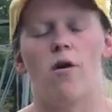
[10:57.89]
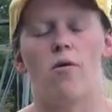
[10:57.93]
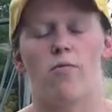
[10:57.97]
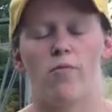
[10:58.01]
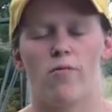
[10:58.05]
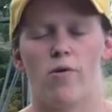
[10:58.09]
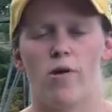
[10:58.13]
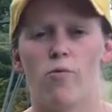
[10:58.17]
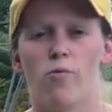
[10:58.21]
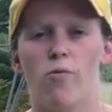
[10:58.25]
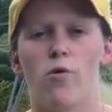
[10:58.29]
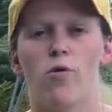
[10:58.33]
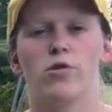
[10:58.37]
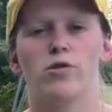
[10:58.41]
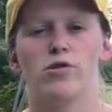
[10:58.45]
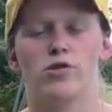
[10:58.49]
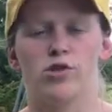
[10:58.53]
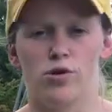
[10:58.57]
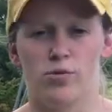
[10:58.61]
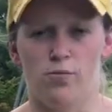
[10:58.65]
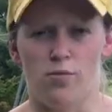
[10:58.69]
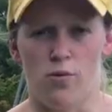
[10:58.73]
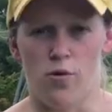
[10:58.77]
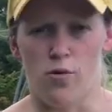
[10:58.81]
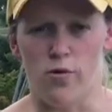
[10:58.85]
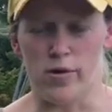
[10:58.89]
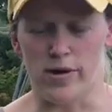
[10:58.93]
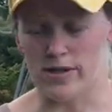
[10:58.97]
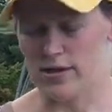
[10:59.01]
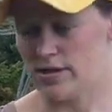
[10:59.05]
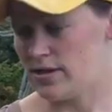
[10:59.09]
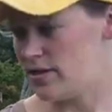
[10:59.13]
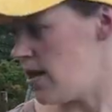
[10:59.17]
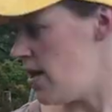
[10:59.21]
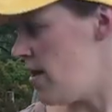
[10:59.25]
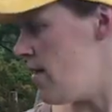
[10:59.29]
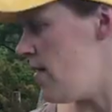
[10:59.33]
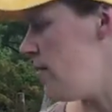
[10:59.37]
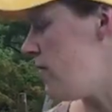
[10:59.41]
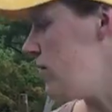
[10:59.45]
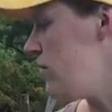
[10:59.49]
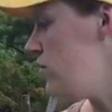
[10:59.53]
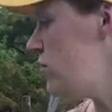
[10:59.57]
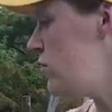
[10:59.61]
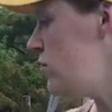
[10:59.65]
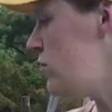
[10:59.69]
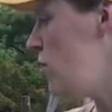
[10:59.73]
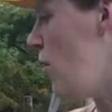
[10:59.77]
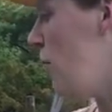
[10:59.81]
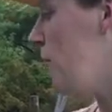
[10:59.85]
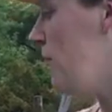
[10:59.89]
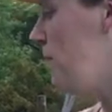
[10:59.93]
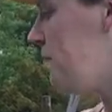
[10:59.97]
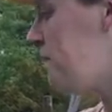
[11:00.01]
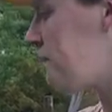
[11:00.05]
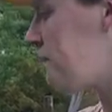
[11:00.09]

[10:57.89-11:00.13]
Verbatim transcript: reward you points. So